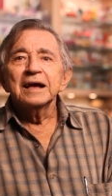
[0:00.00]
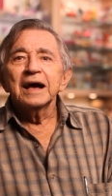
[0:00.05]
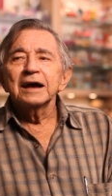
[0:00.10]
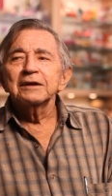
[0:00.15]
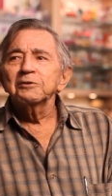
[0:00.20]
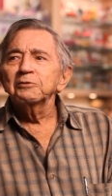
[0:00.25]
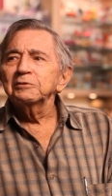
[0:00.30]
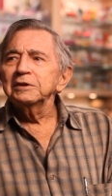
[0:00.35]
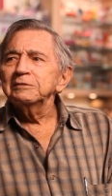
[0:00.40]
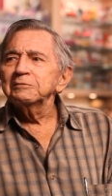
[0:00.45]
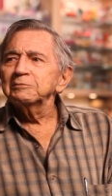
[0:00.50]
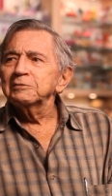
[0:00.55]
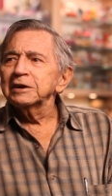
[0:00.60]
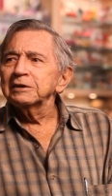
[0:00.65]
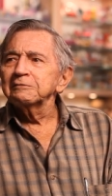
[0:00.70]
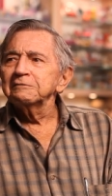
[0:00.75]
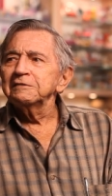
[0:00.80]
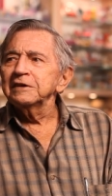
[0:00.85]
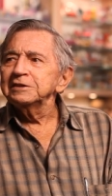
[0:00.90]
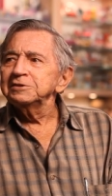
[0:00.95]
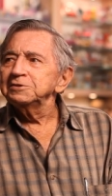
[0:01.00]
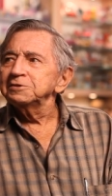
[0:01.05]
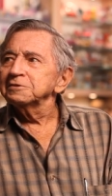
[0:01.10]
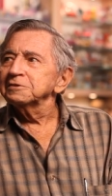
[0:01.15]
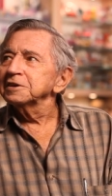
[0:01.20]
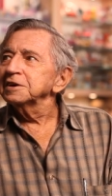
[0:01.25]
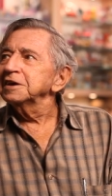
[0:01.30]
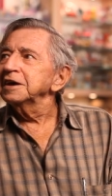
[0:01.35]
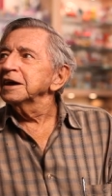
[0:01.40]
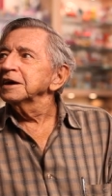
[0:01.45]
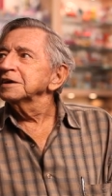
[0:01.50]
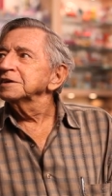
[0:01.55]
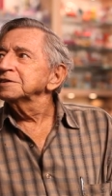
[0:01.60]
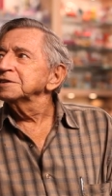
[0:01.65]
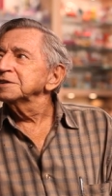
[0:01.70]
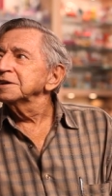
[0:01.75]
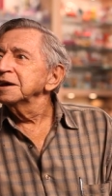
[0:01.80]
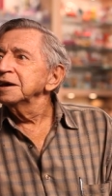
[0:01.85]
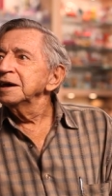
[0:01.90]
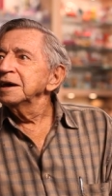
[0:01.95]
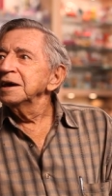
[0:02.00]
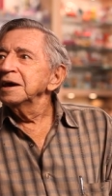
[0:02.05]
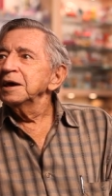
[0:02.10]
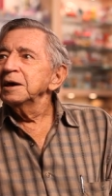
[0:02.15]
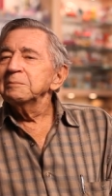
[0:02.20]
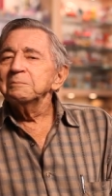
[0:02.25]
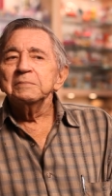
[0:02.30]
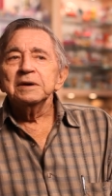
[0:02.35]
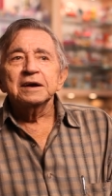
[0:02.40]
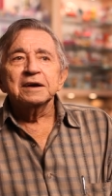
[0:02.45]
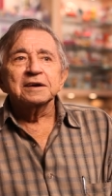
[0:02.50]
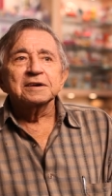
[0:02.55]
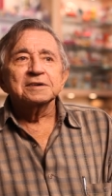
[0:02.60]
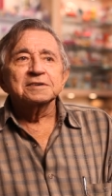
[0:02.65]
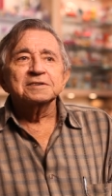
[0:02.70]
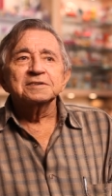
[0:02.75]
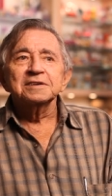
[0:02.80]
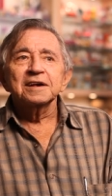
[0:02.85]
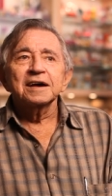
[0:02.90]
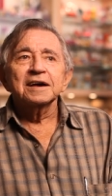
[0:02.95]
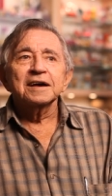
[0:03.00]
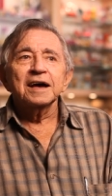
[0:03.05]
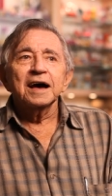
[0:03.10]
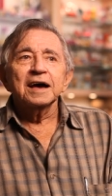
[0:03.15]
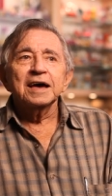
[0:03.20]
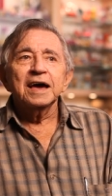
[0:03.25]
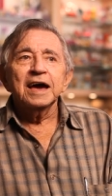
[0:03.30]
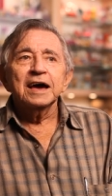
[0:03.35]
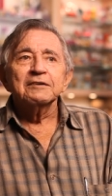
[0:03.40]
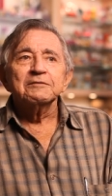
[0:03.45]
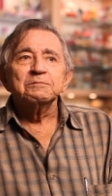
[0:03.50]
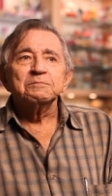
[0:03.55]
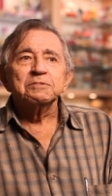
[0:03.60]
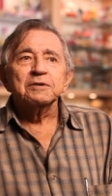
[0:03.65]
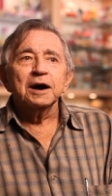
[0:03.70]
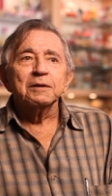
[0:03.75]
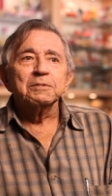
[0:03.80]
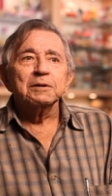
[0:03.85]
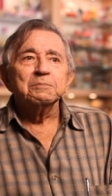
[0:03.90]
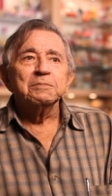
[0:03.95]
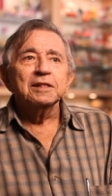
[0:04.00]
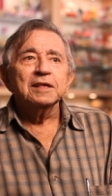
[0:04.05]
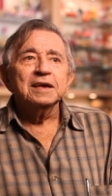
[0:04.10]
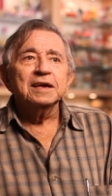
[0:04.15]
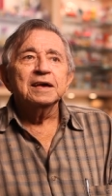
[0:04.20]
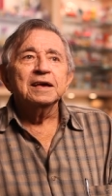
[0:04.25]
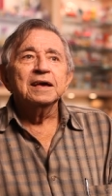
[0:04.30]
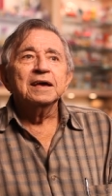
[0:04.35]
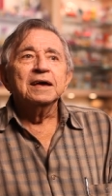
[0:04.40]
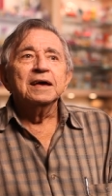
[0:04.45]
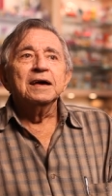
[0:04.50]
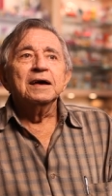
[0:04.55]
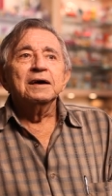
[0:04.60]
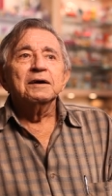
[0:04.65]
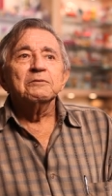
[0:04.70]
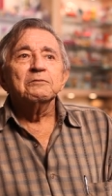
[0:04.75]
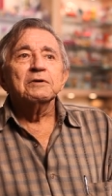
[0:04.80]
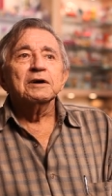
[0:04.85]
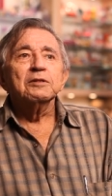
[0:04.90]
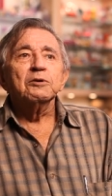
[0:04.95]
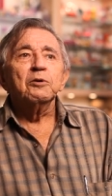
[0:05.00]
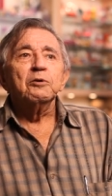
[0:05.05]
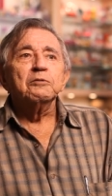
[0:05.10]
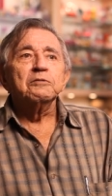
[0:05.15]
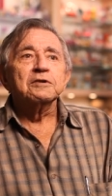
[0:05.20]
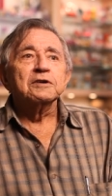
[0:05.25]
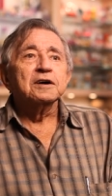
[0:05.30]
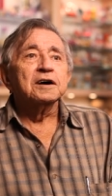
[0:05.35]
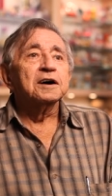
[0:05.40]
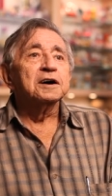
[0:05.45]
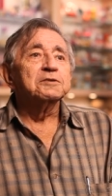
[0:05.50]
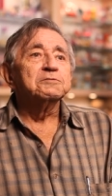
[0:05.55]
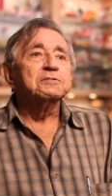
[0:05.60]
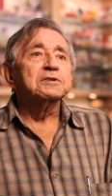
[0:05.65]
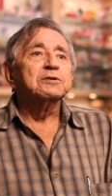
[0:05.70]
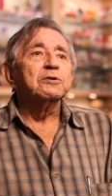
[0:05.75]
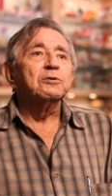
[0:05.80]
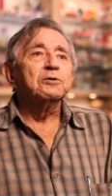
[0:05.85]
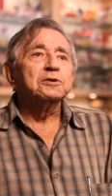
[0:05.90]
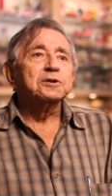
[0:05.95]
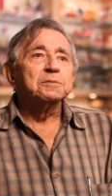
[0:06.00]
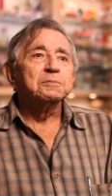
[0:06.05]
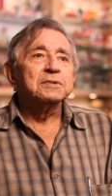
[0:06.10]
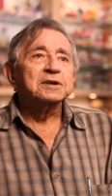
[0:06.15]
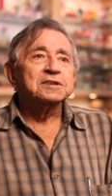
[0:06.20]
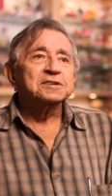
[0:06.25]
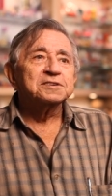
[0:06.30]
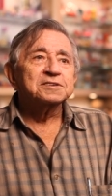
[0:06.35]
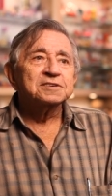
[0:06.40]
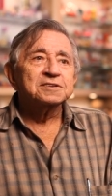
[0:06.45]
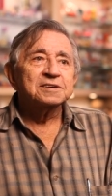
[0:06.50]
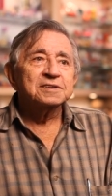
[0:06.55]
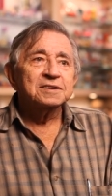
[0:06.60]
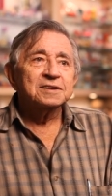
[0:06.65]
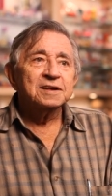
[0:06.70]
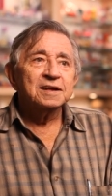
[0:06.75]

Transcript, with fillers: I don't even want to venture a guess because I, I have probably well over a hundred ornaments,